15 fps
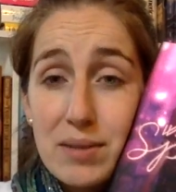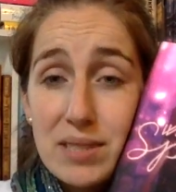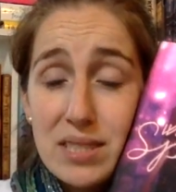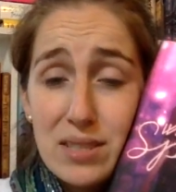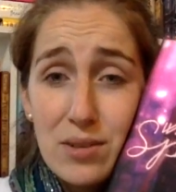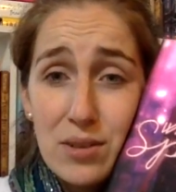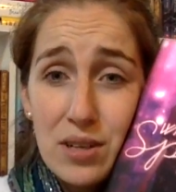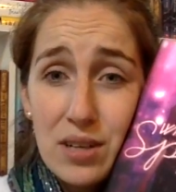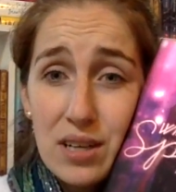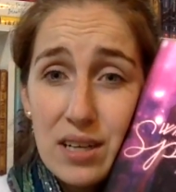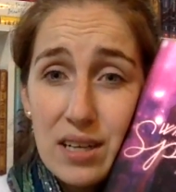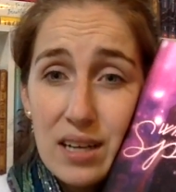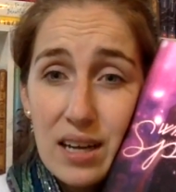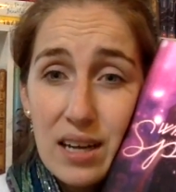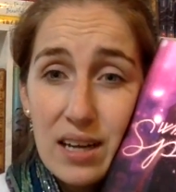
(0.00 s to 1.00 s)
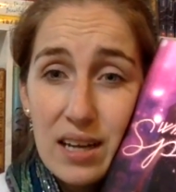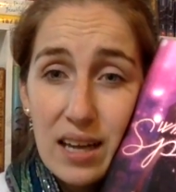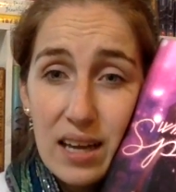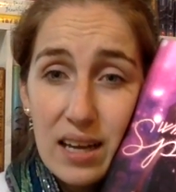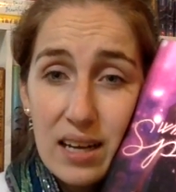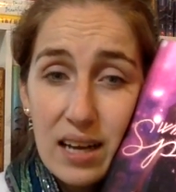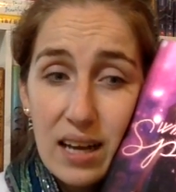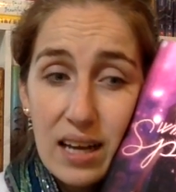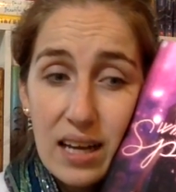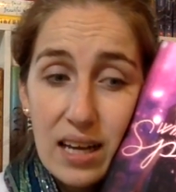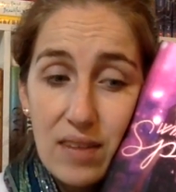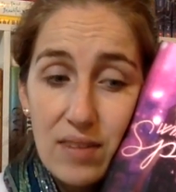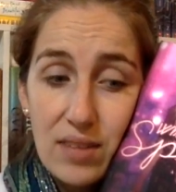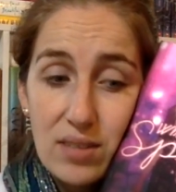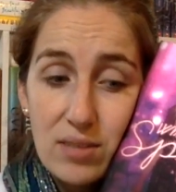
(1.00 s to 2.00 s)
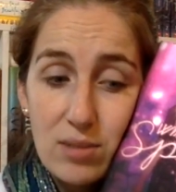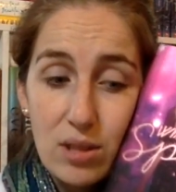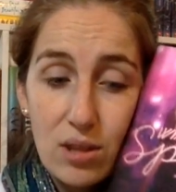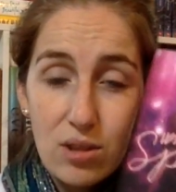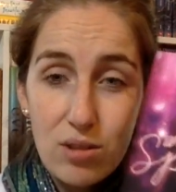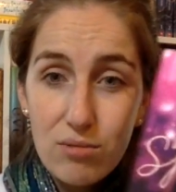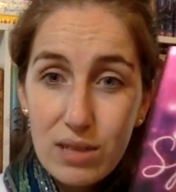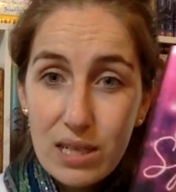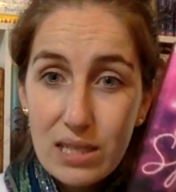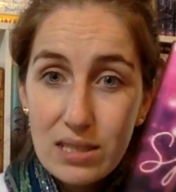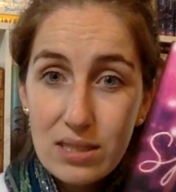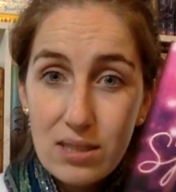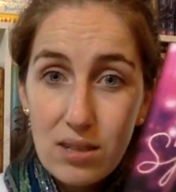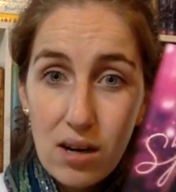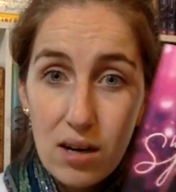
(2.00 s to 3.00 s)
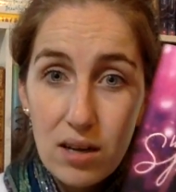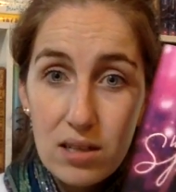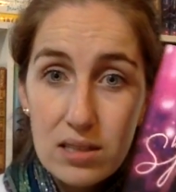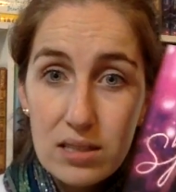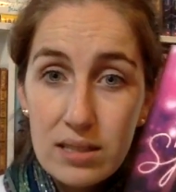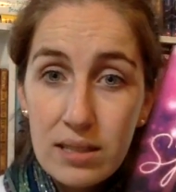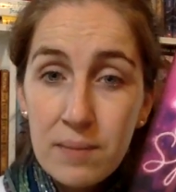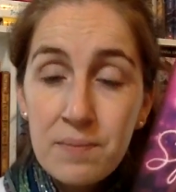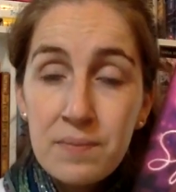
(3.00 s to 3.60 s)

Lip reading: was still good. Again, I gave this one 3 stars.